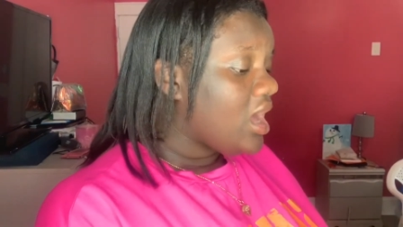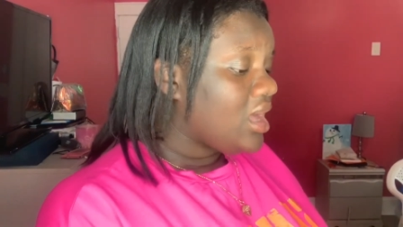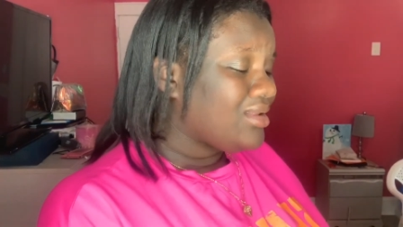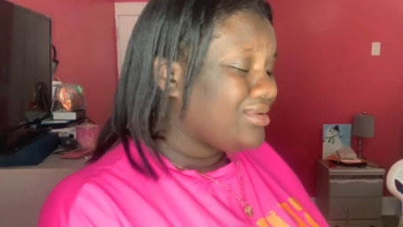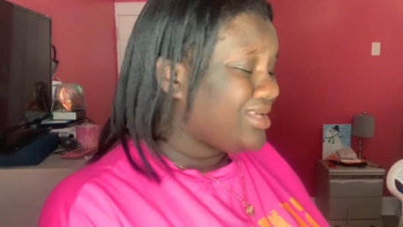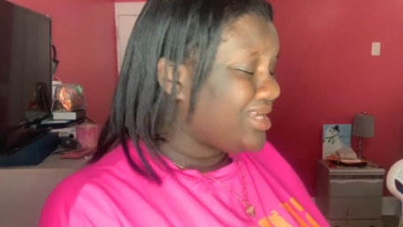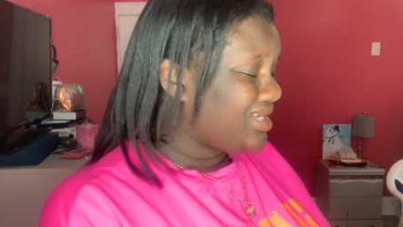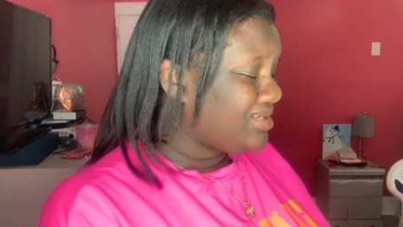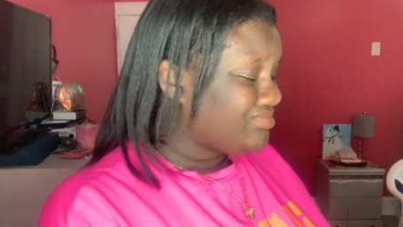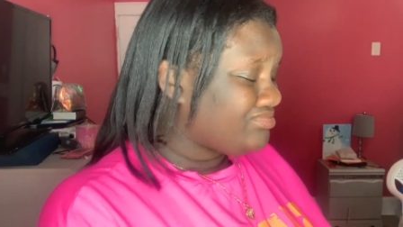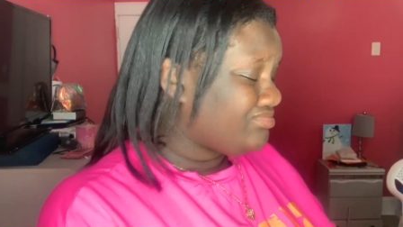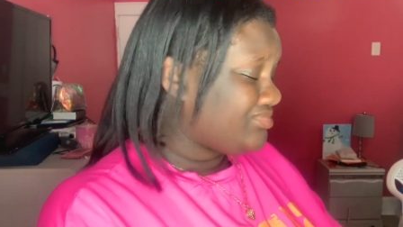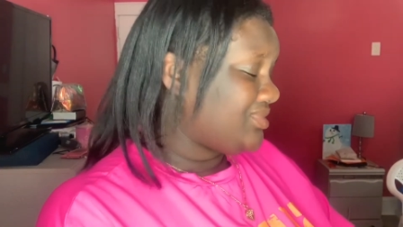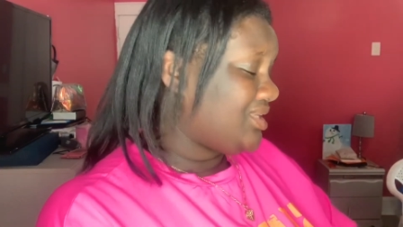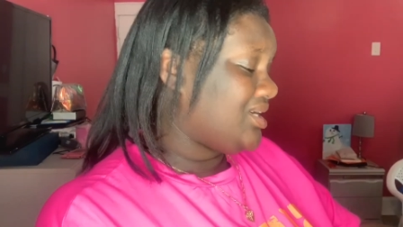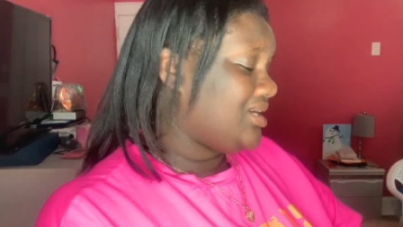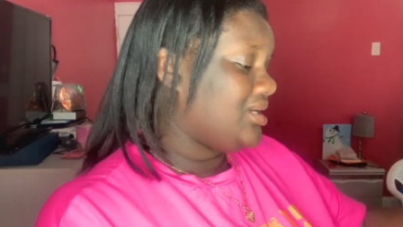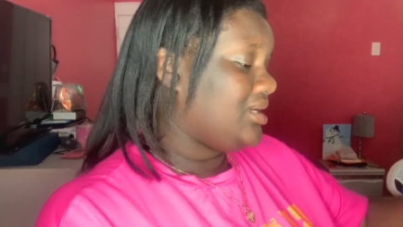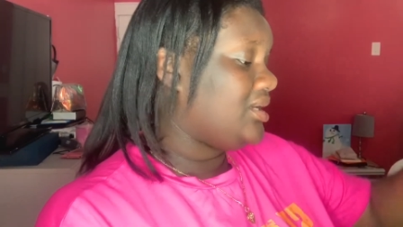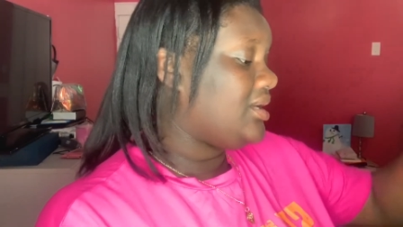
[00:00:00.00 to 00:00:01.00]
Like,
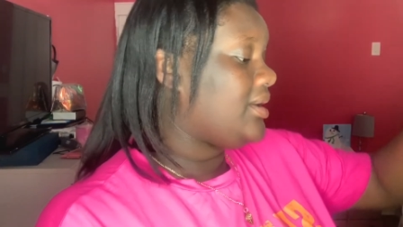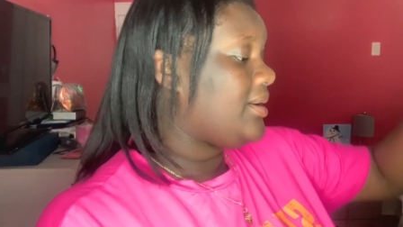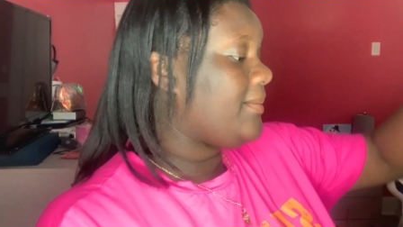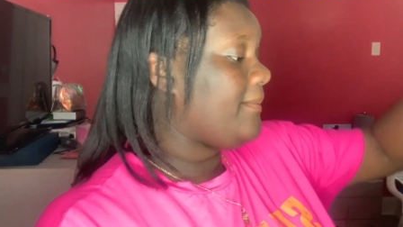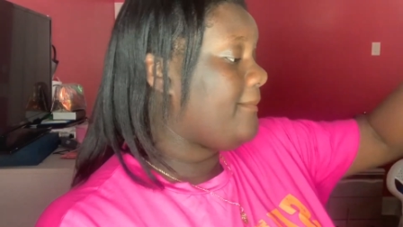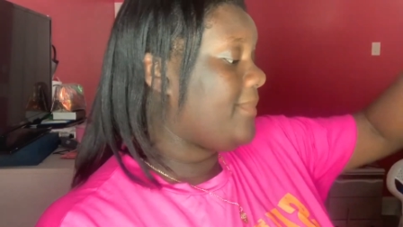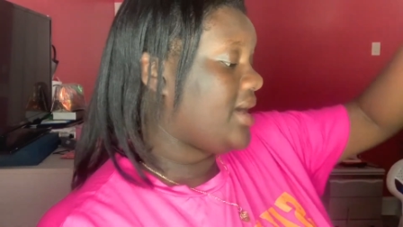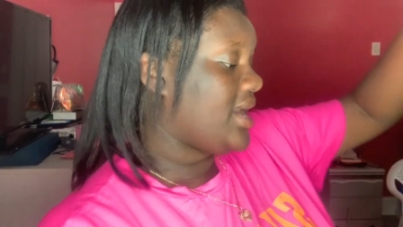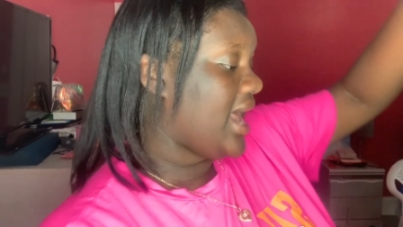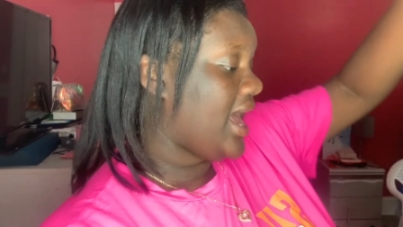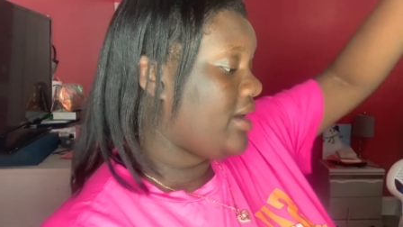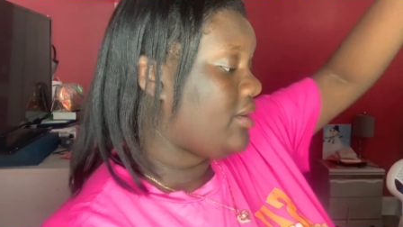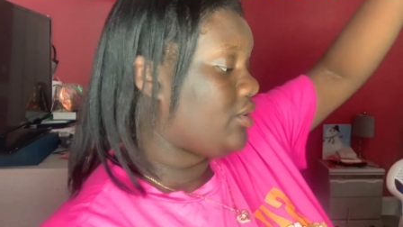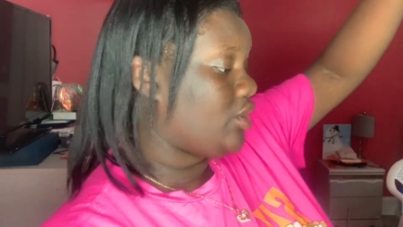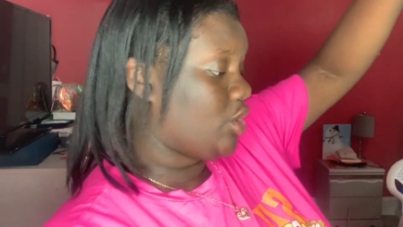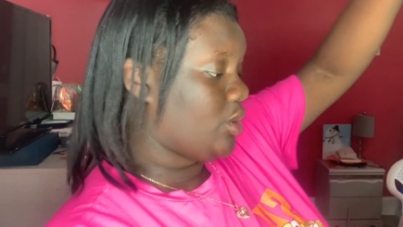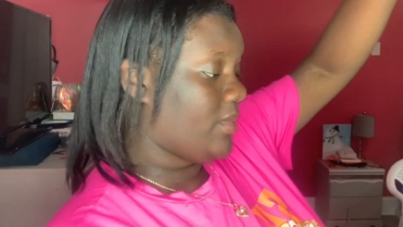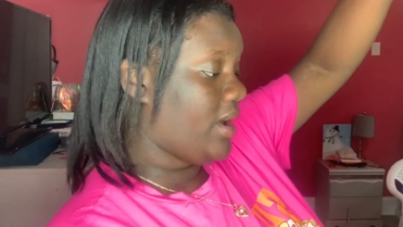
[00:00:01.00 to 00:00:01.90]
yeah, but I don't know.